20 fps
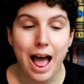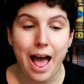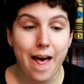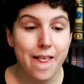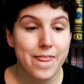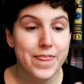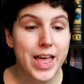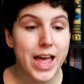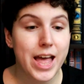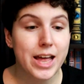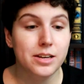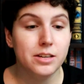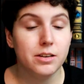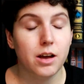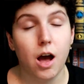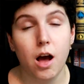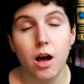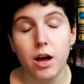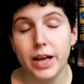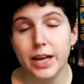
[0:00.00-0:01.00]
and then
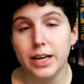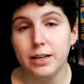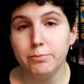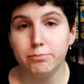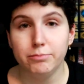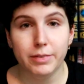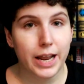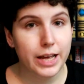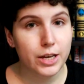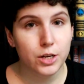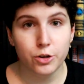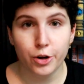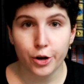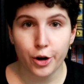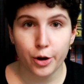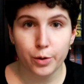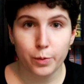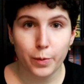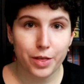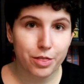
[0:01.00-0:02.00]
I let you
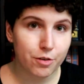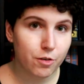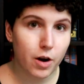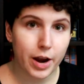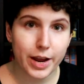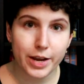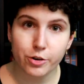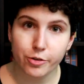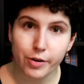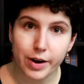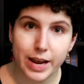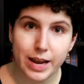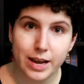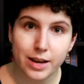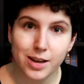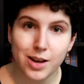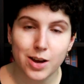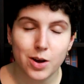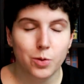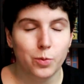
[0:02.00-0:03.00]
know whether I agree
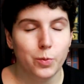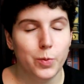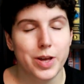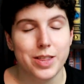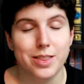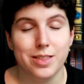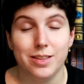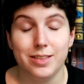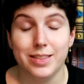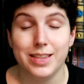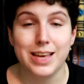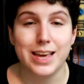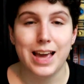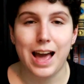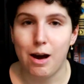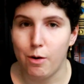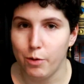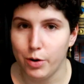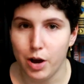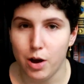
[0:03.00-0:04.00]
with the
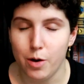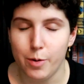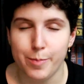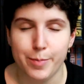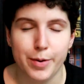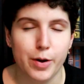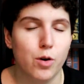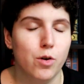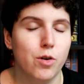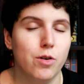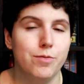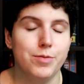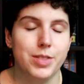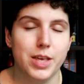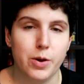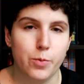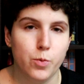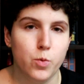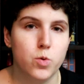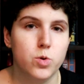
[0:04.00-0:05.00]
outcome of
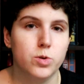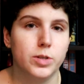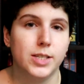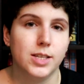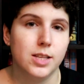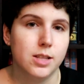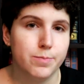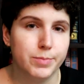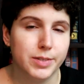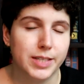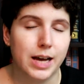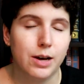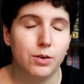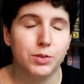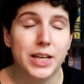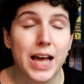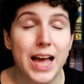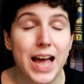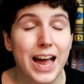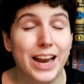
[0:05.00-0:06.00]
the awards
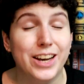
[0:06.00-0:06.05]
themselves.